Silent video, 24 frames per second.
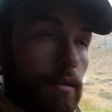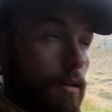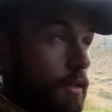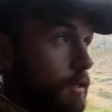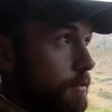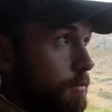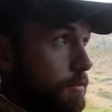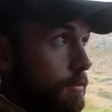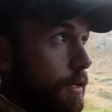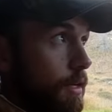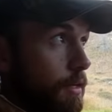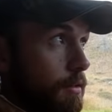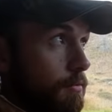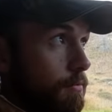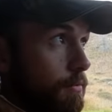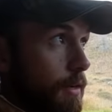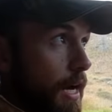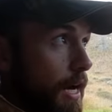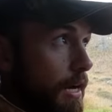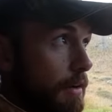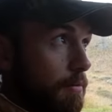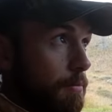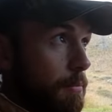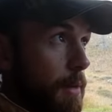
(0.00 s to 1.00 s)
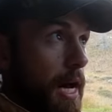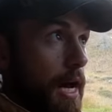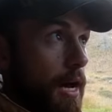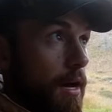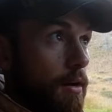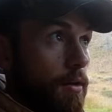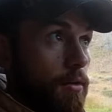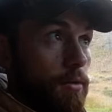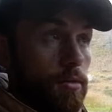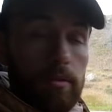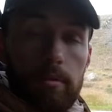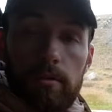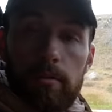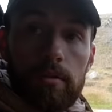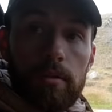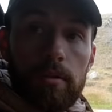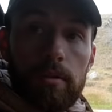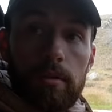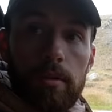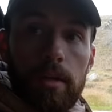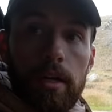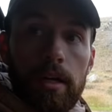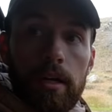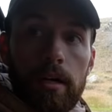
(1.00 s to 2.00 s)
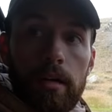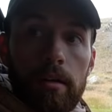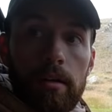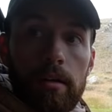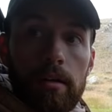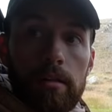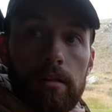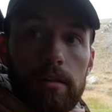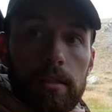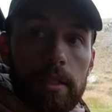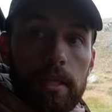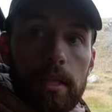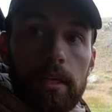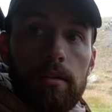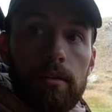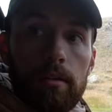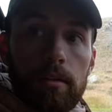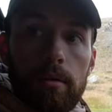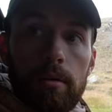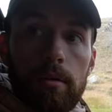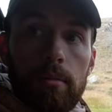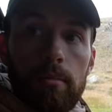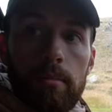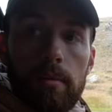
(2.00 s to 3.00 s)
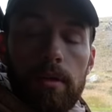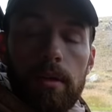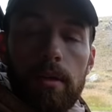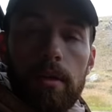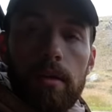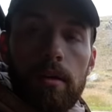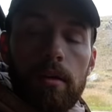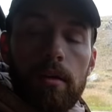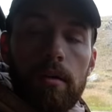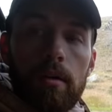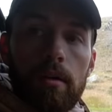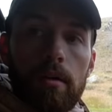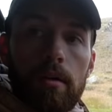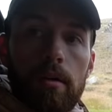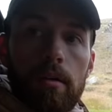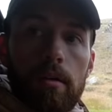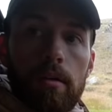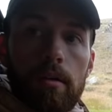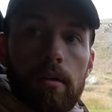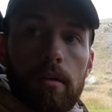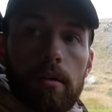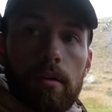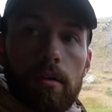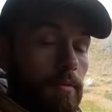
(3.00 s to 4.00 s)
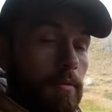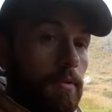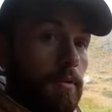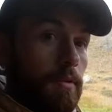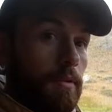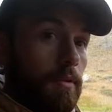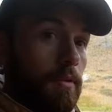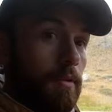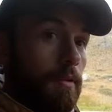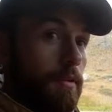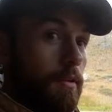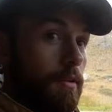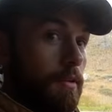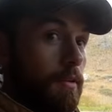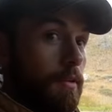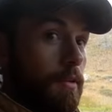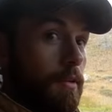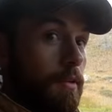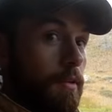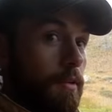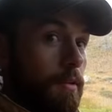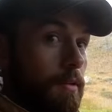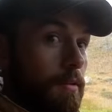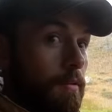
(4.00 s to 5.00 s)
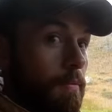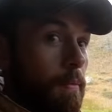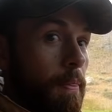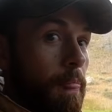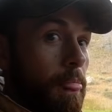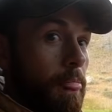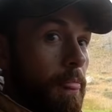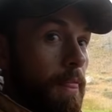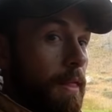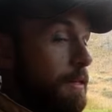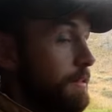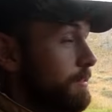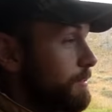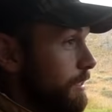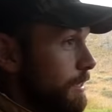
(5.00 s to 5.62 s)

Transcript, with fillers: It's like five miles through there to get to him. Yeah, seems like a good start.